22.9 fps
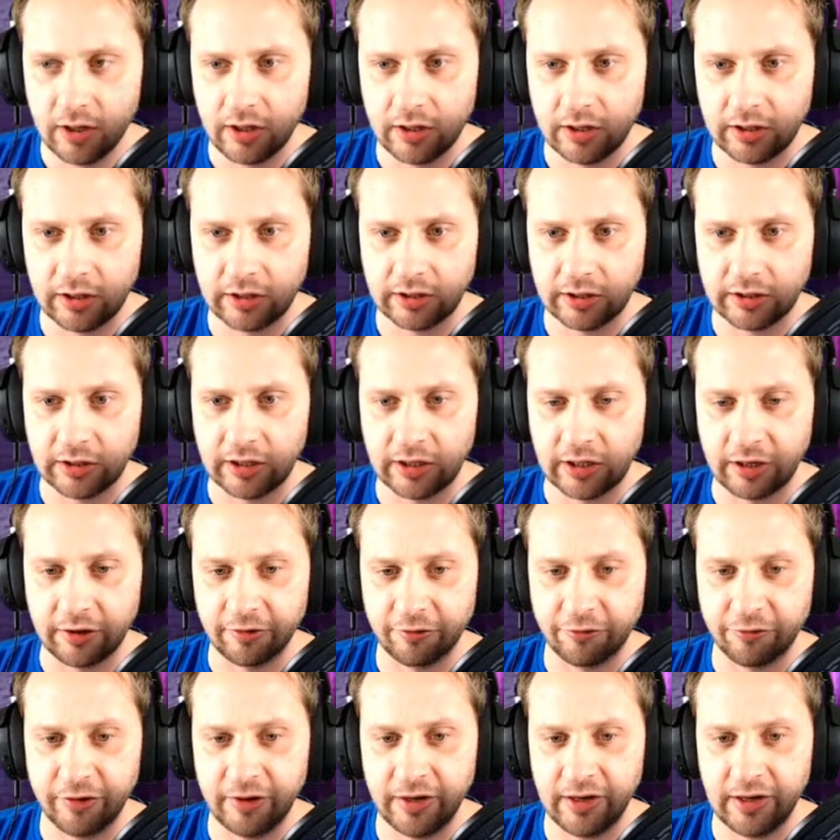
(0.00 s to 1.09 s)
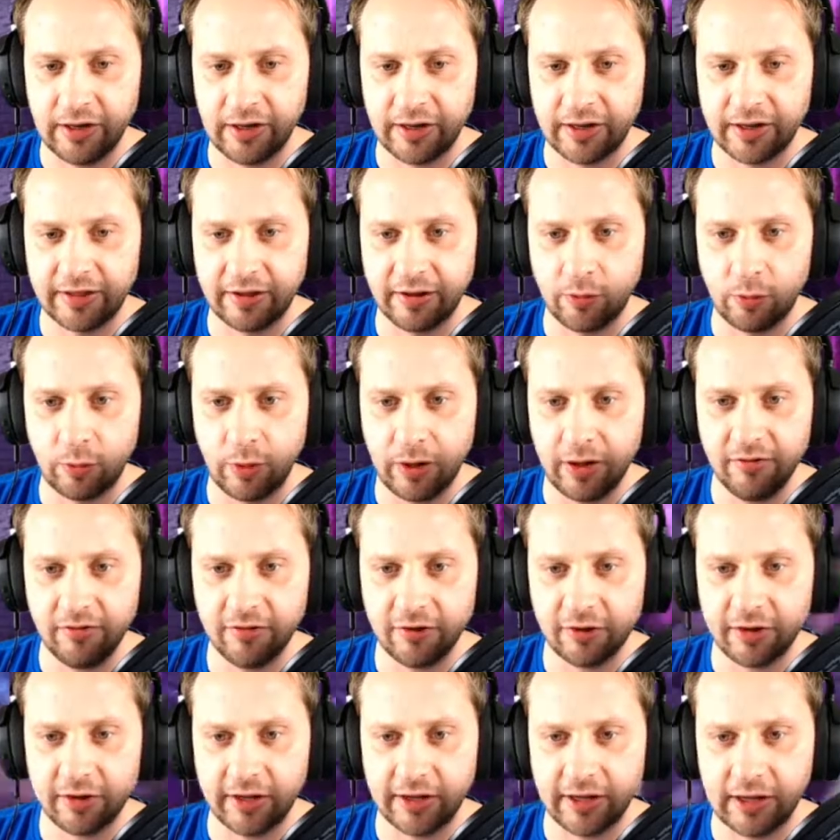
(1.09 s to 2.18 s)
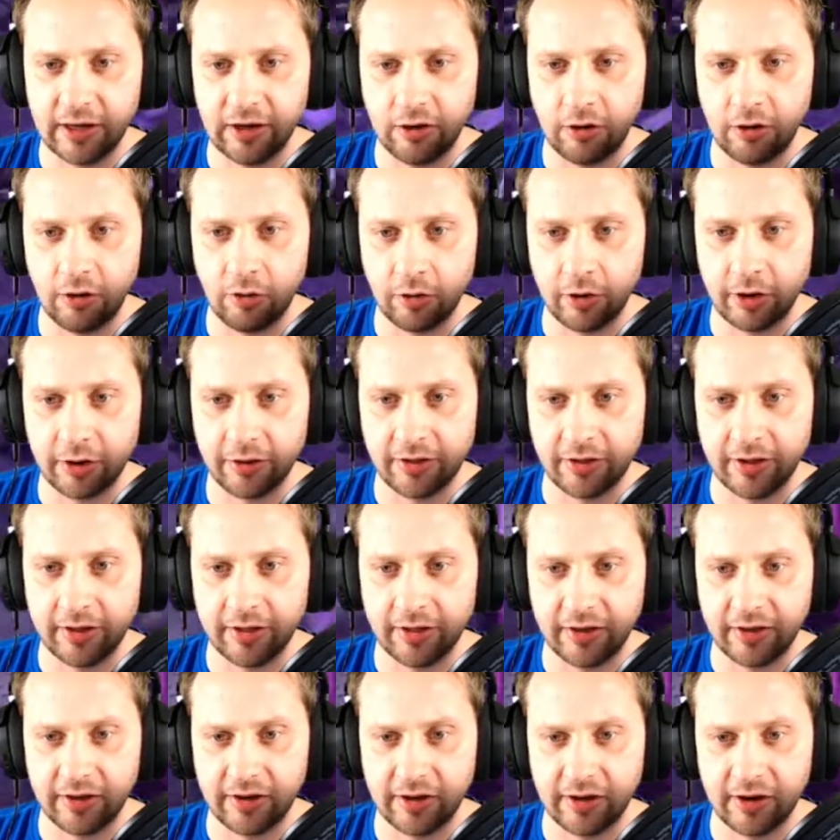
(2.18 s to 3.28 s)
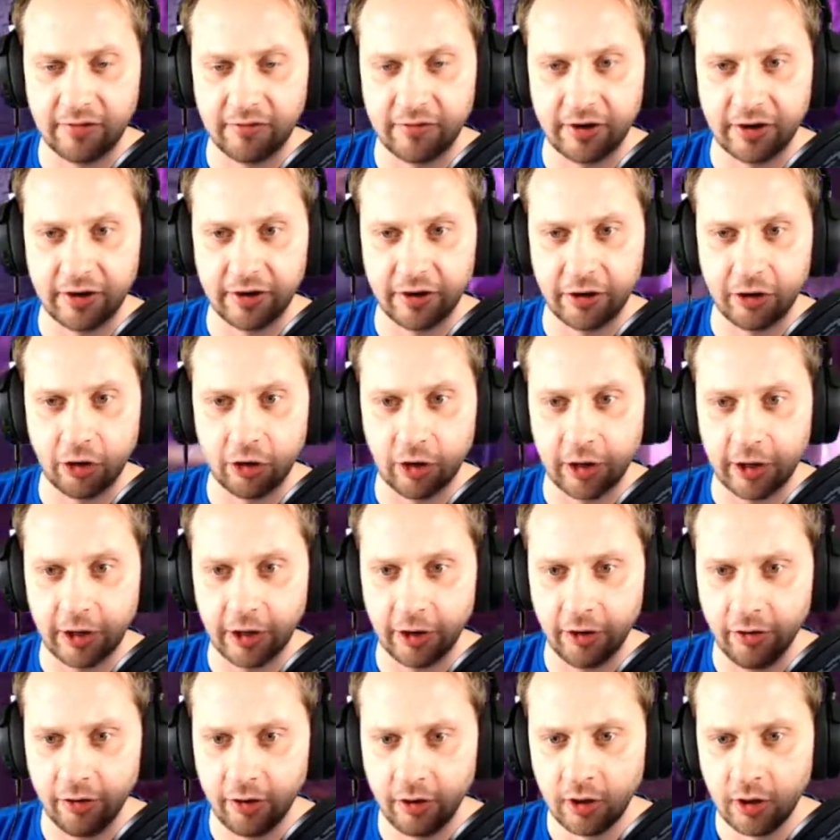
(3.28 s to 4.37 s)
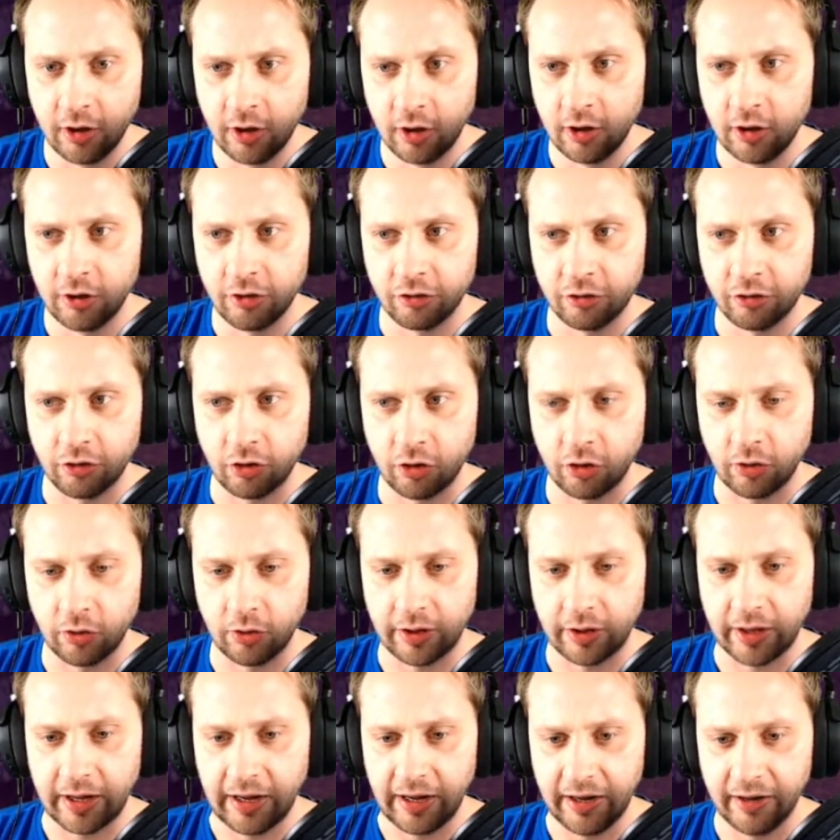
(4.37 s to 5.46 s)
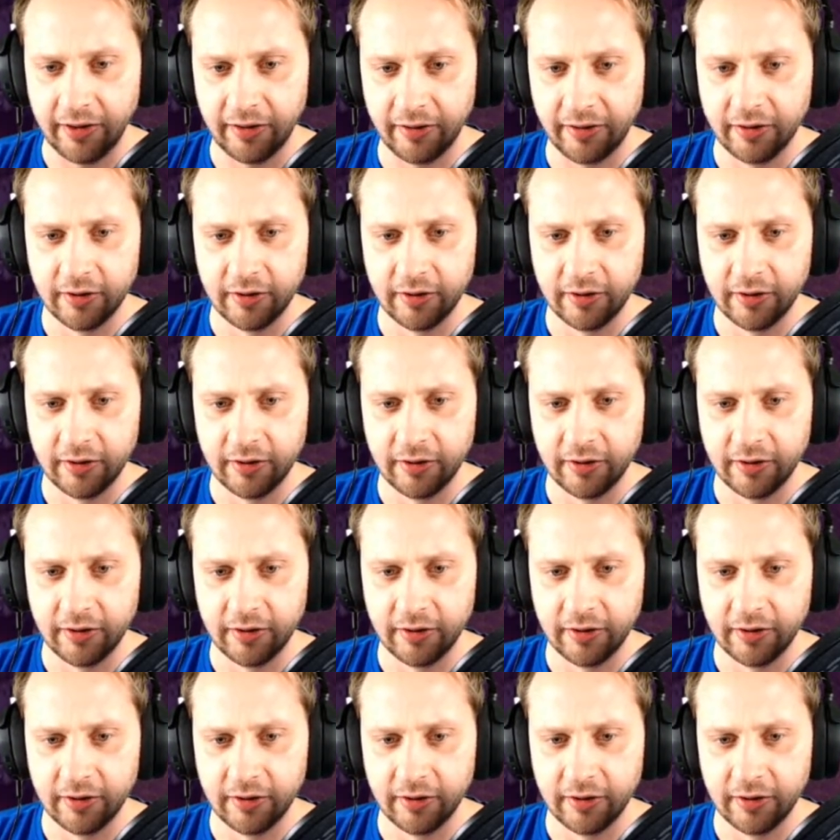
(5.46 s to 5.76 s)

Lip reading: I feel like the waves are taking longer than they have done earlier, so yeah,